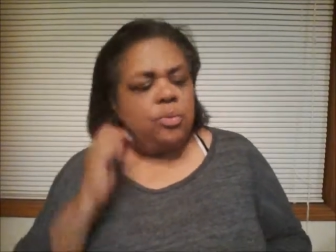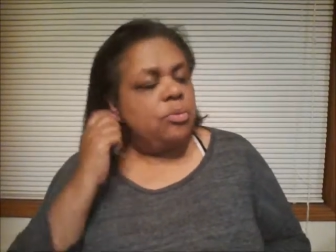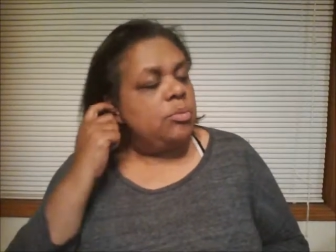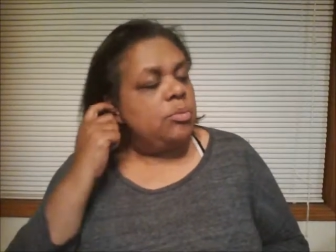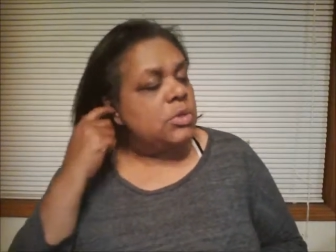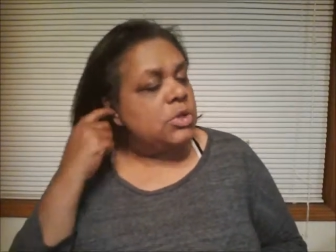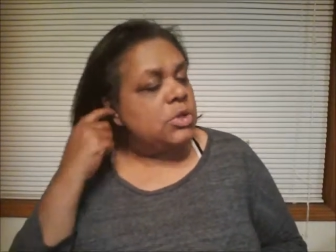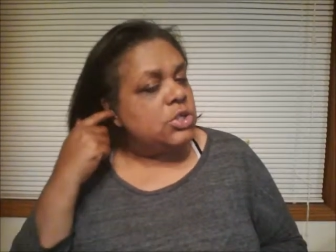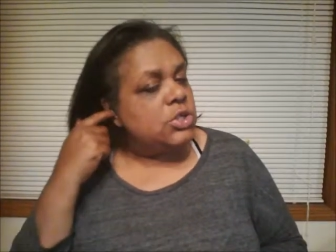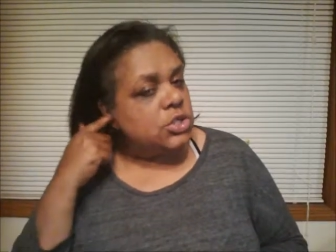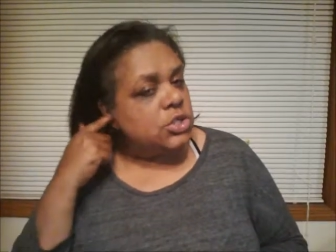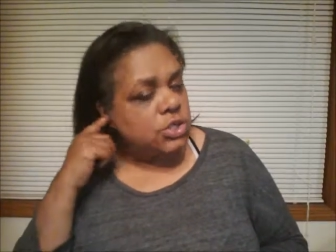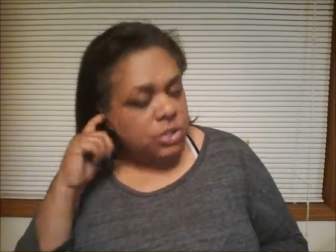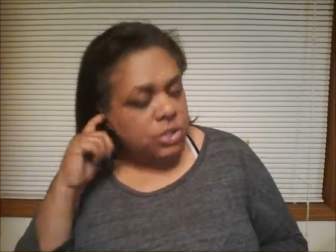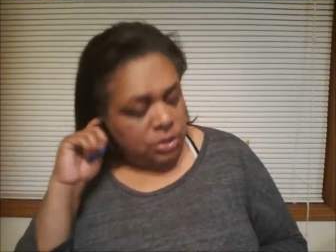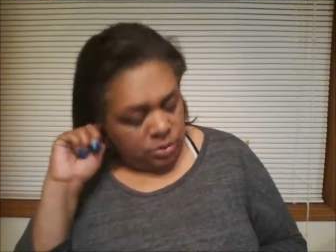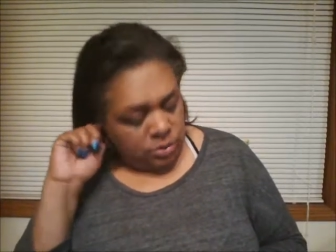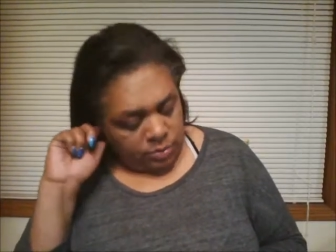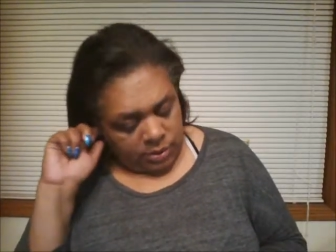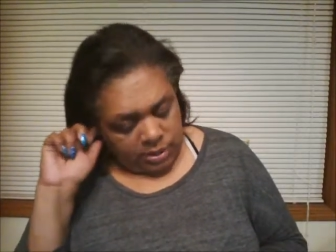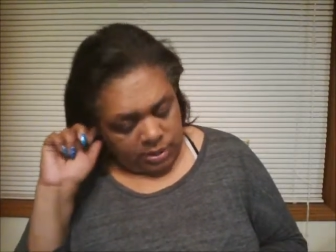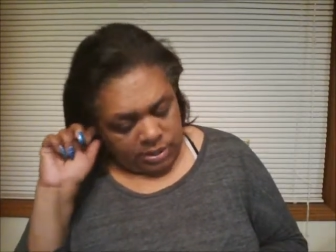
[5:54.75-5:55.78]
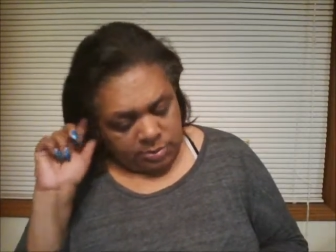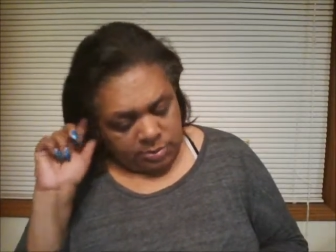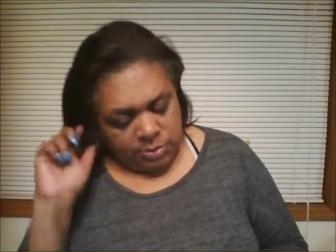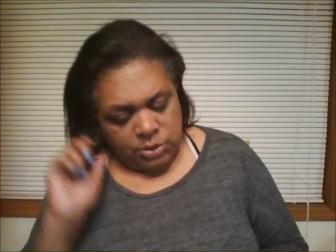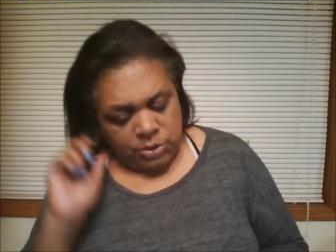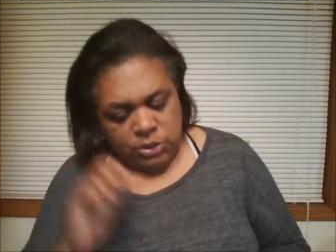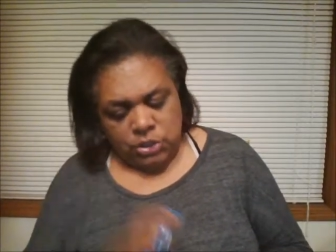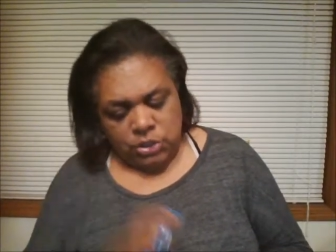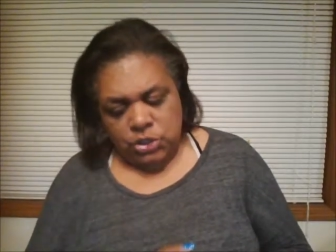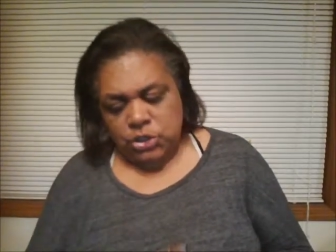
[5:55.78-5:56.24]
magician, why is
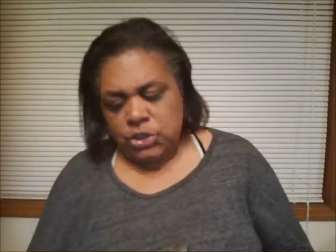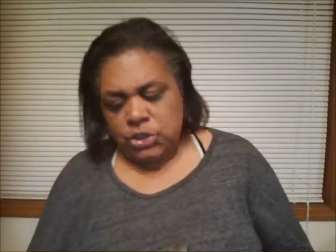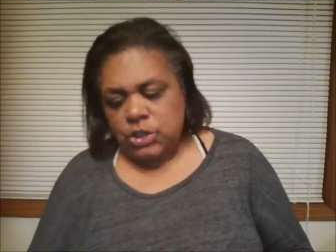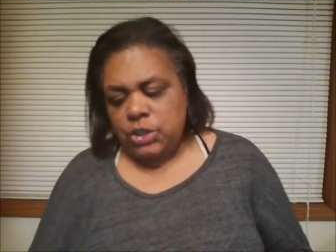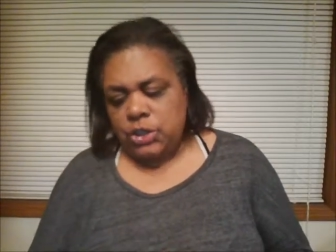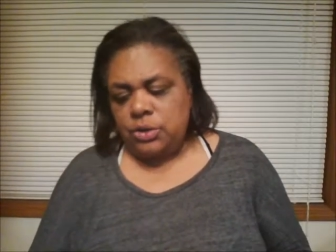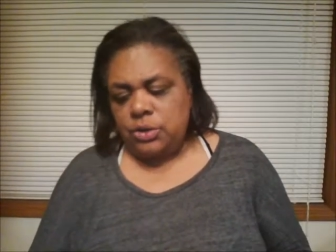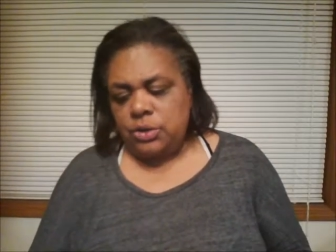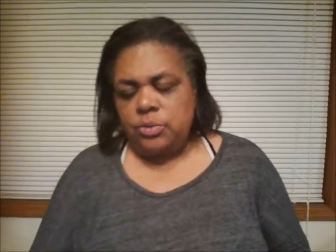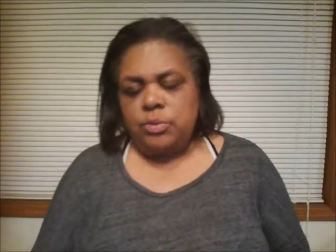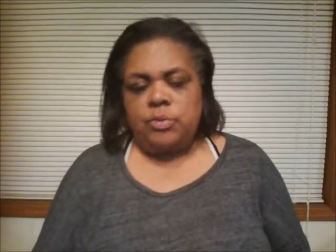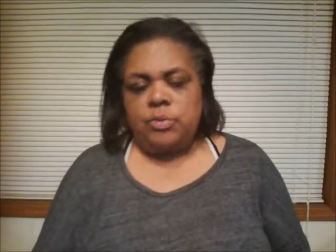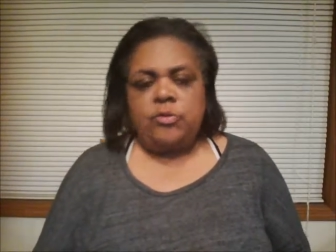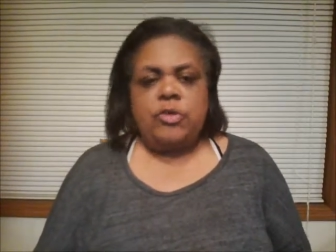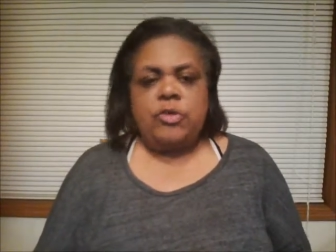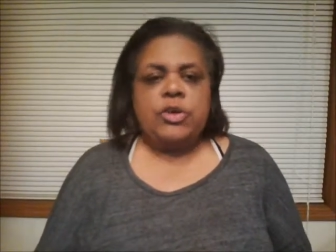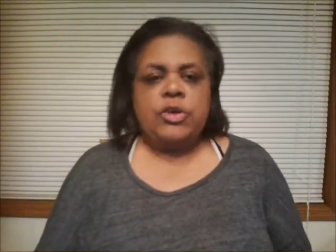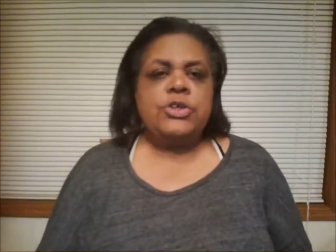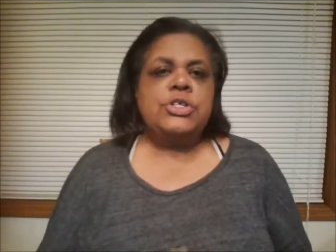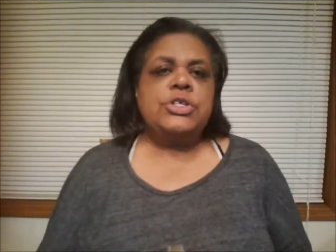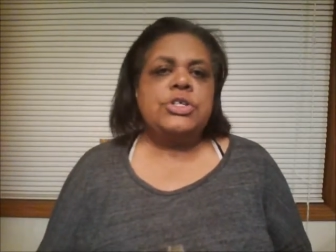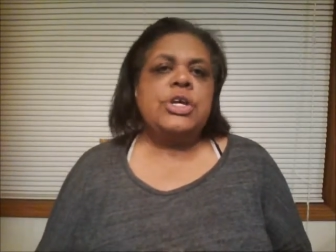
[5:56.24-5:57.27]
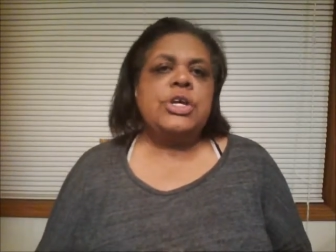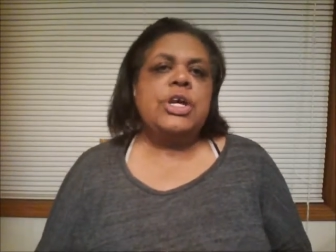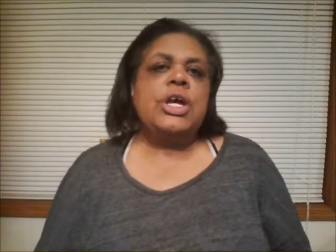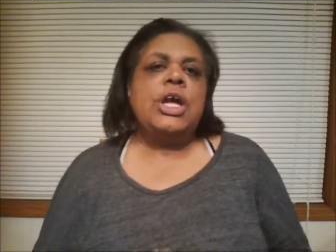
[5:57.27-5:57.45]
magician here in reverse?